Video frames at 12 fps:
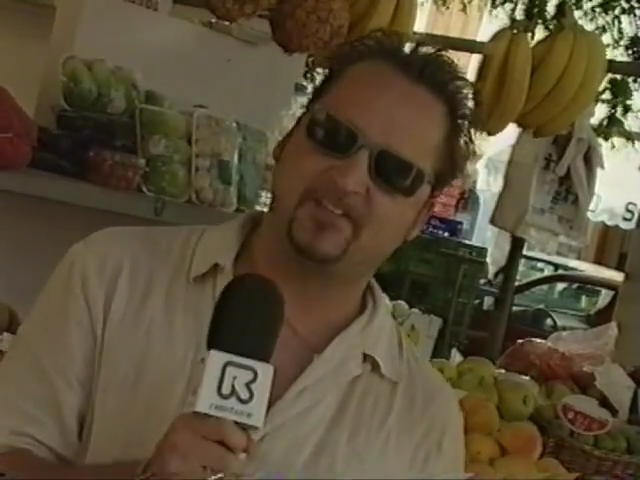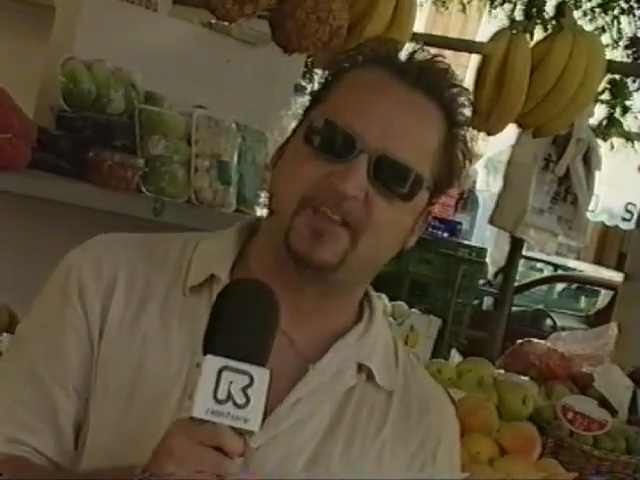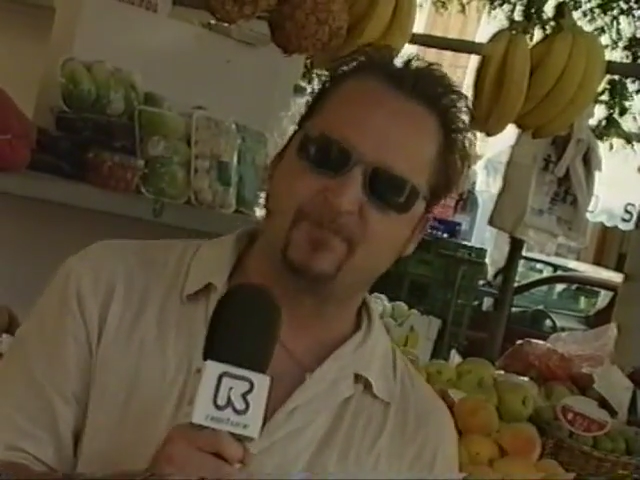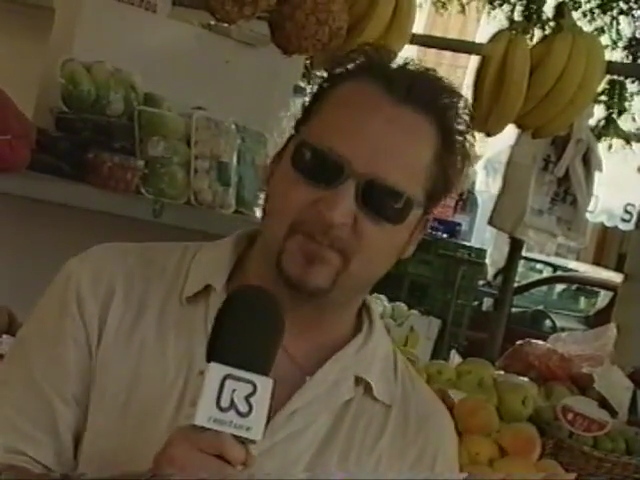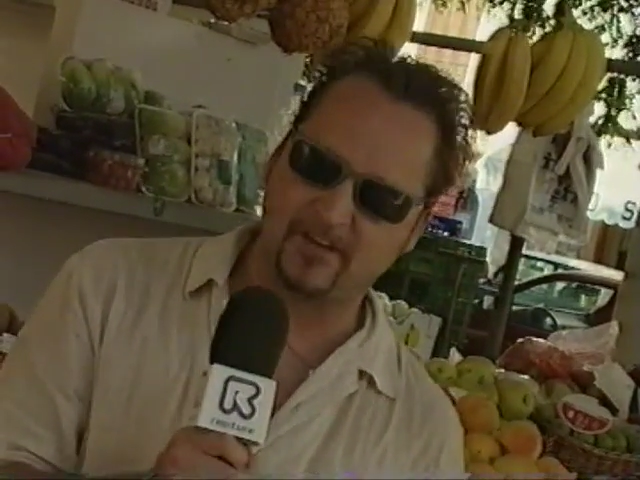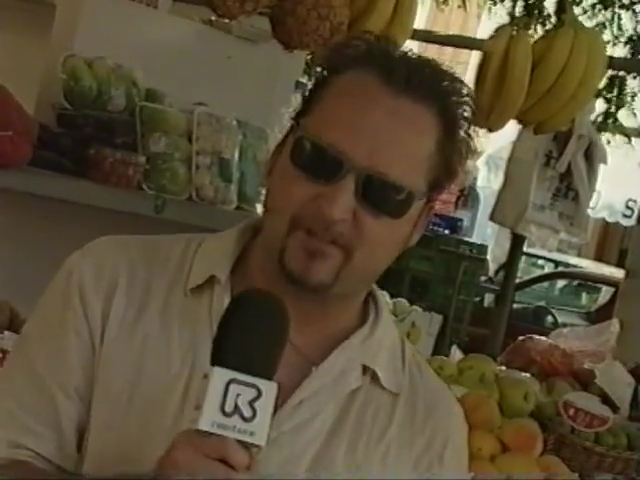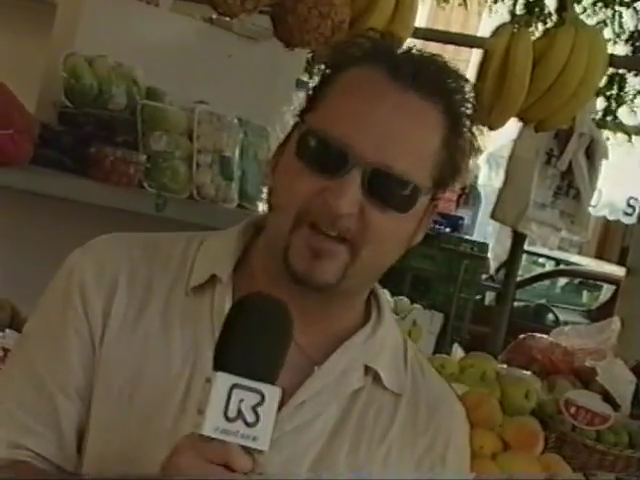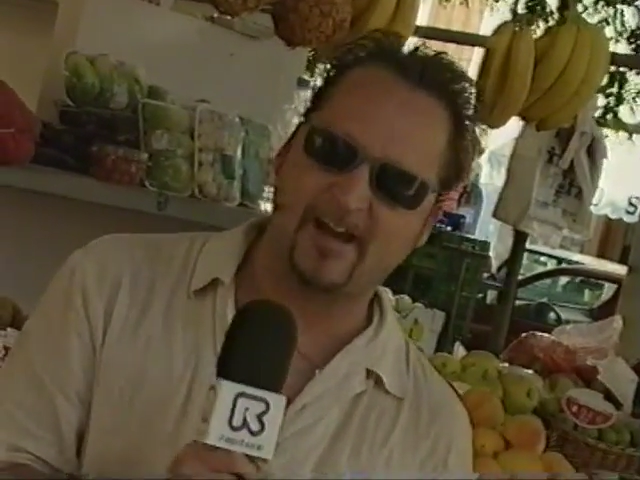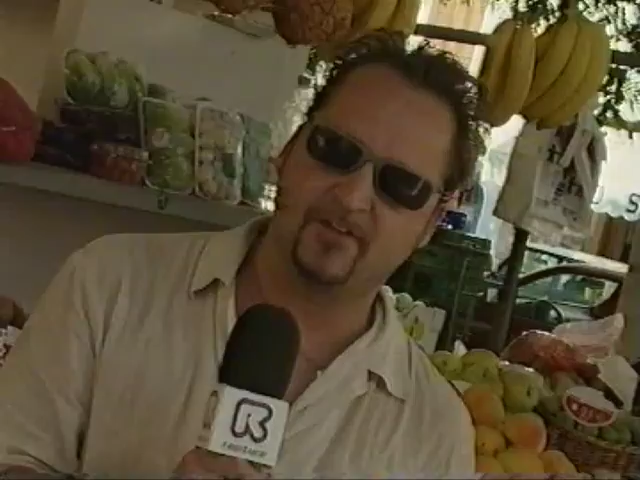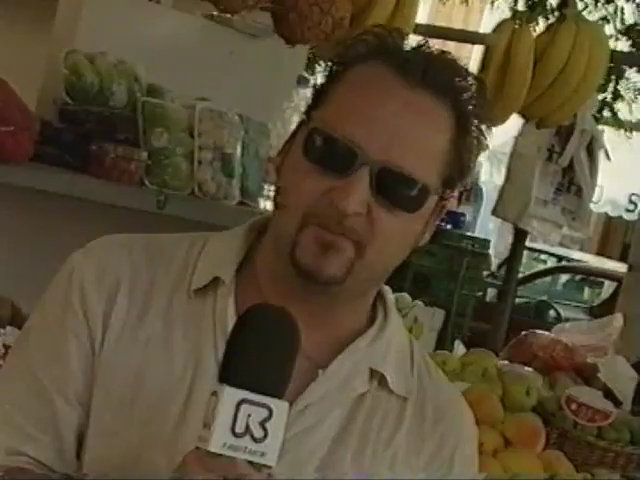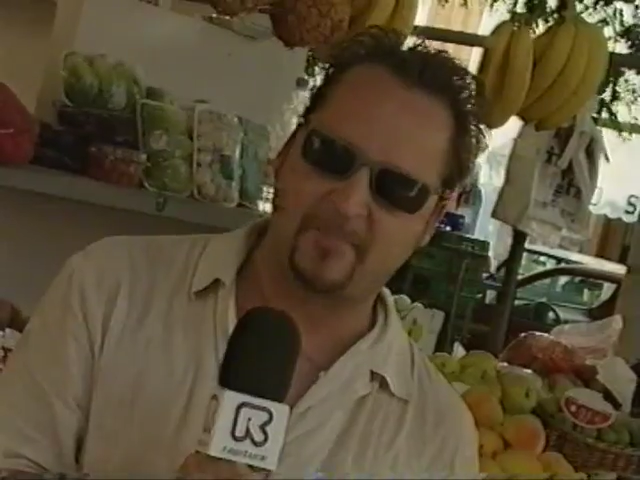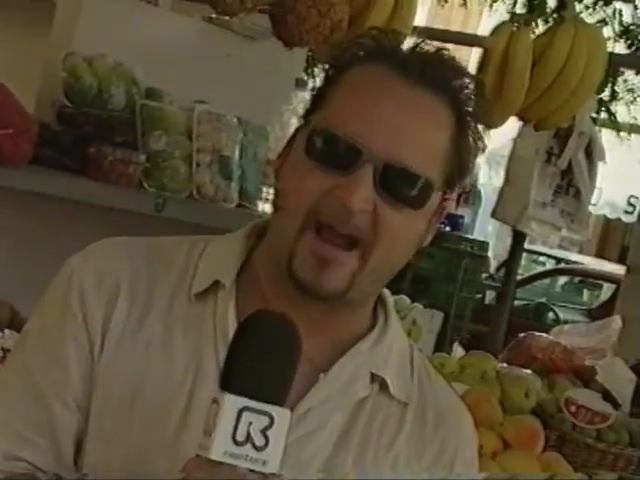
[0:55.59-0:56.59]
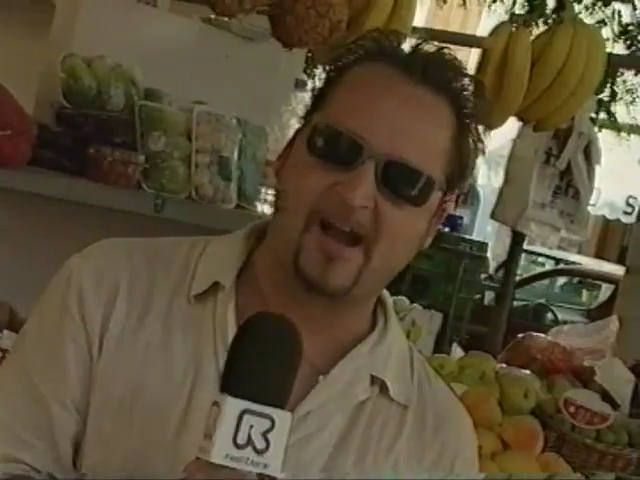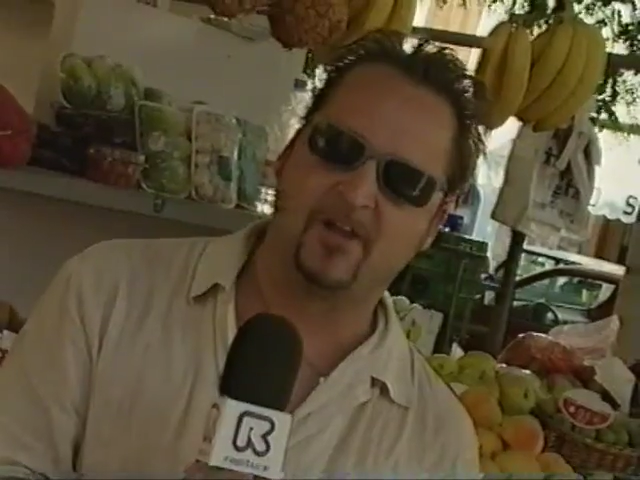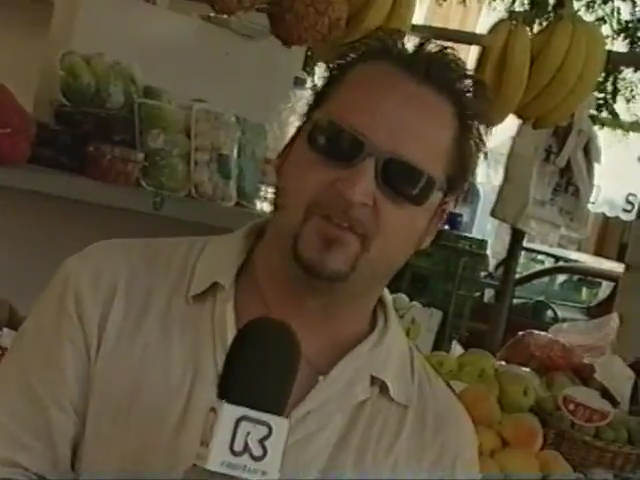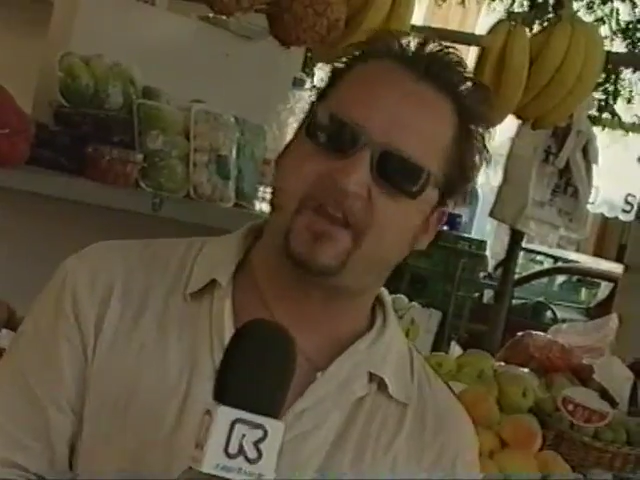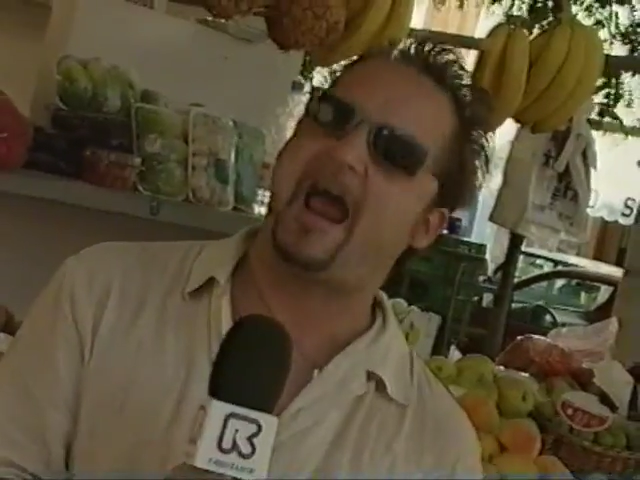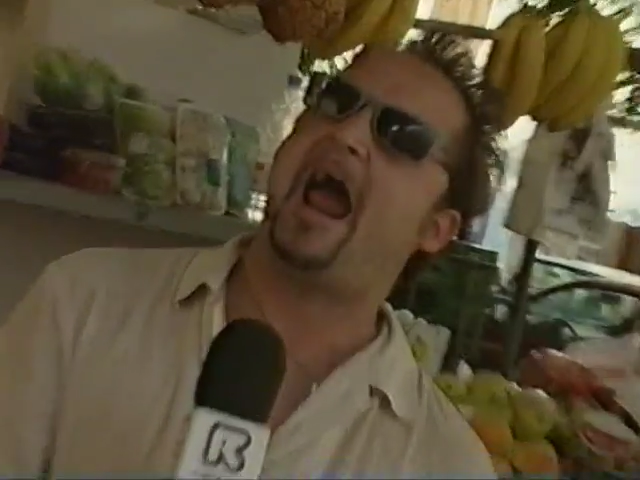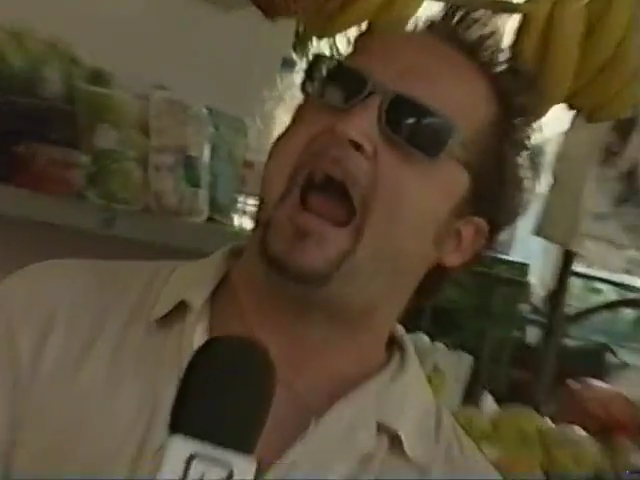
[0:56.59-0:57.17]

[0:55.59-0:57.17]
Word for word: £70,000.